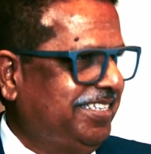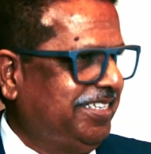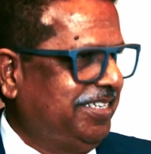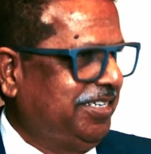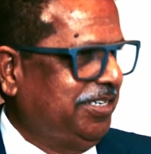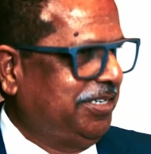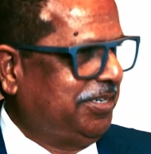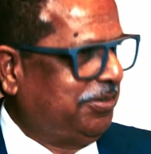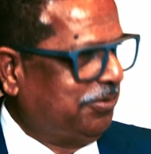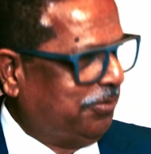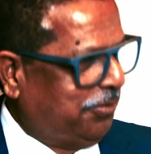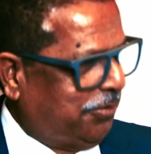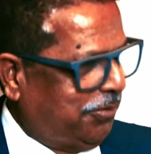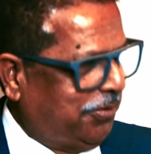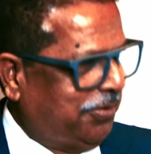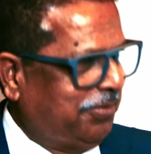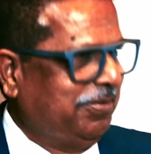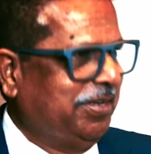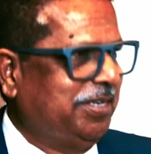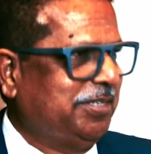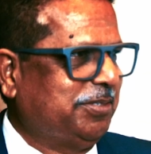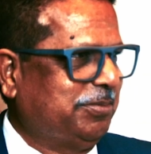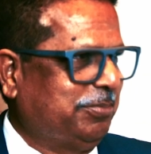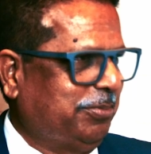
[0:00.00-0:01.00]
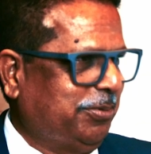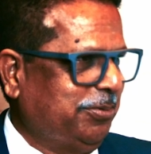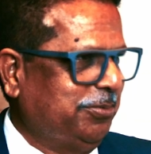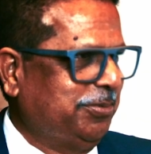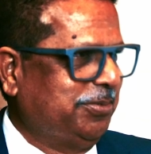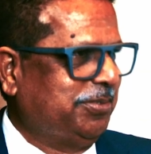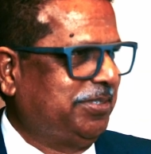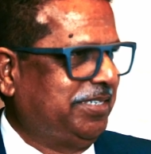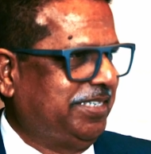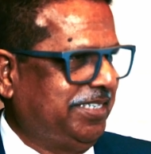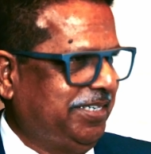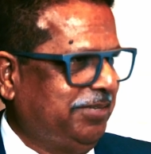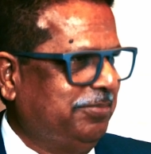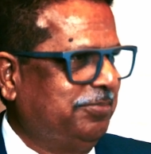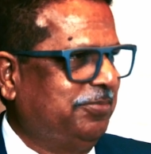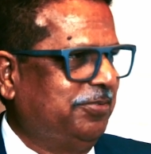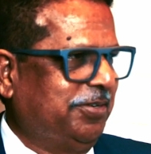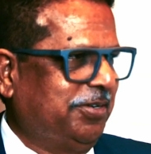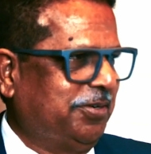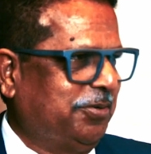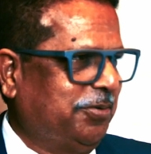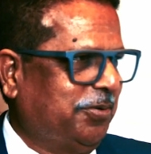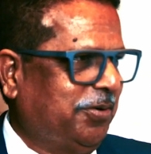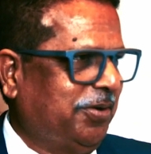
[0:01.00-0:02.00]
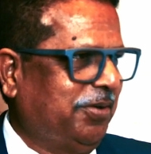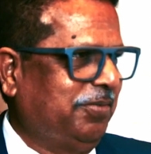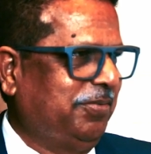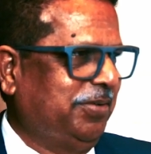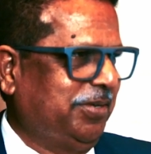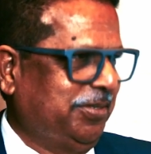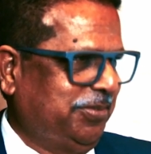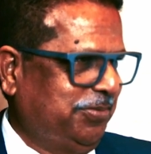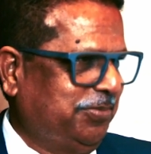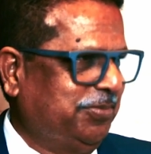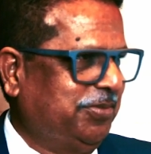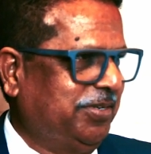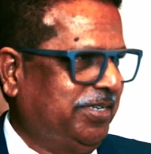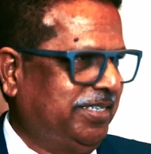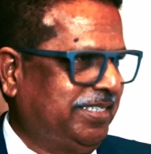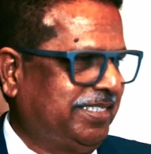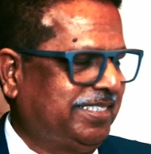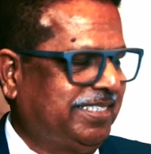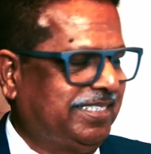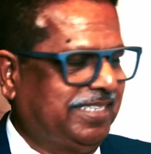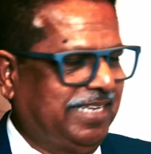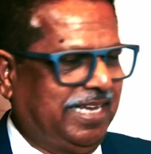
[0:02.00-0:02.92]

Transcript: It always proves teamwork always works.